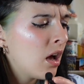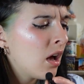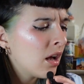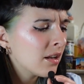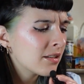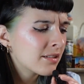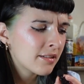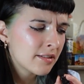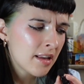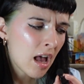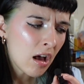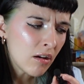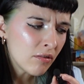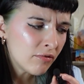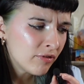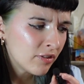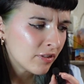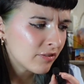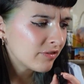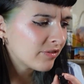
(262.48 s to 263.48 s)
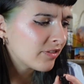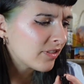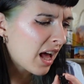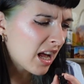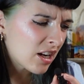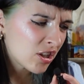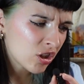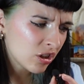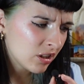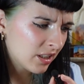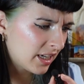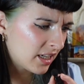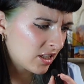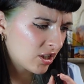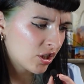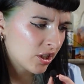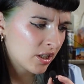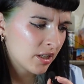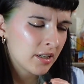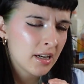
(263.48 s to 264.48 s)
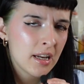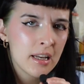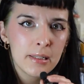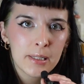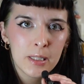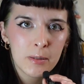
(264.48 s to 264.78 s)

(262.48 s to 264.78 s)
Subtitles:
self-flagellation,